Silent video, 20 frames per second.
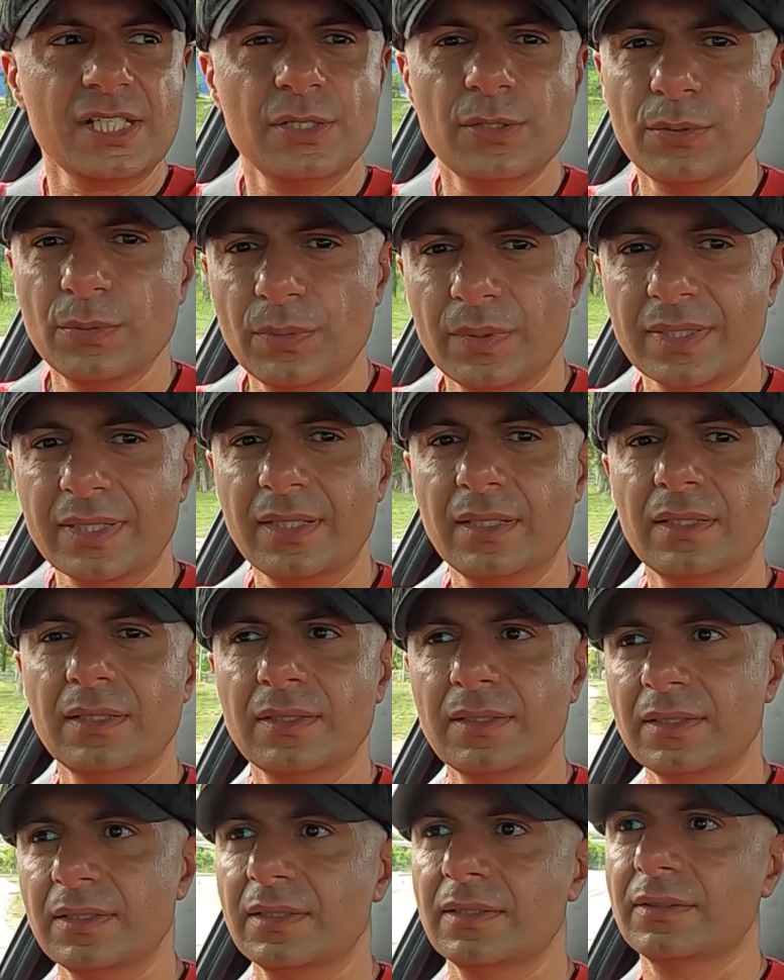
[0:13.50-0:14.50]
know what
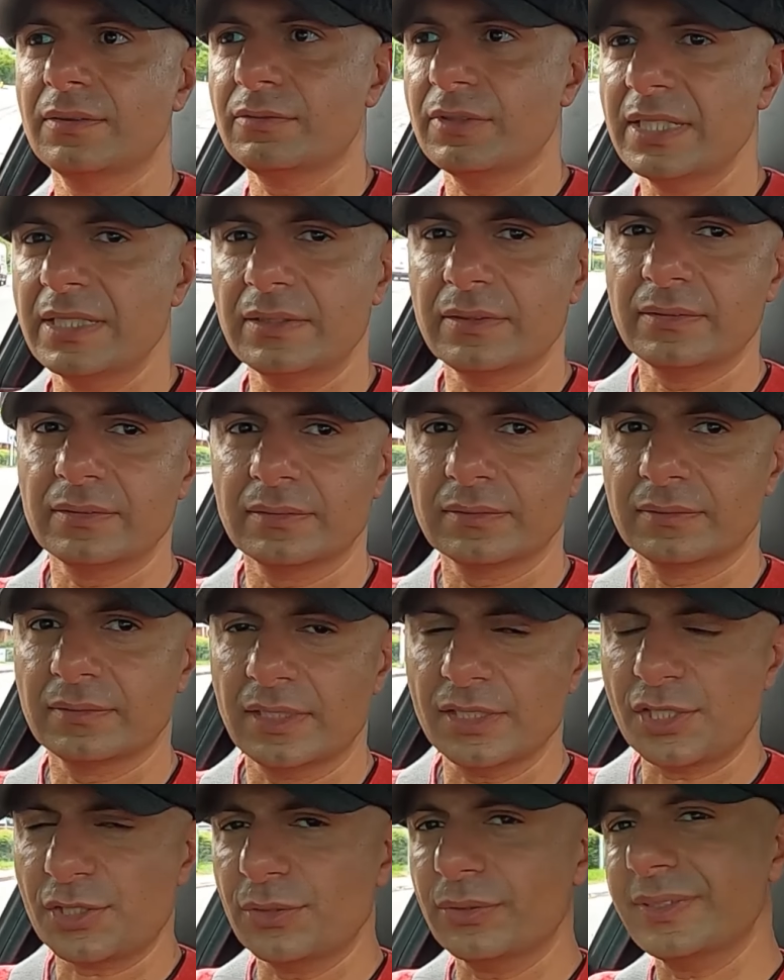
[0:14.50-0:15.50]
the real.
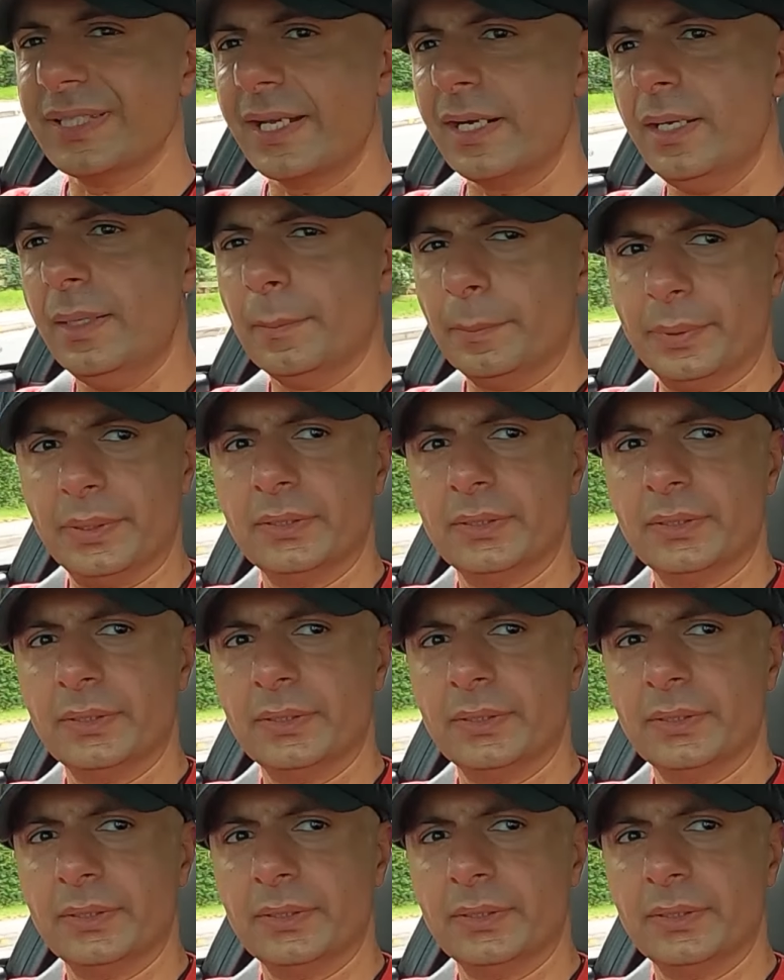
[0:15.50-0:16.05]
I should look that up.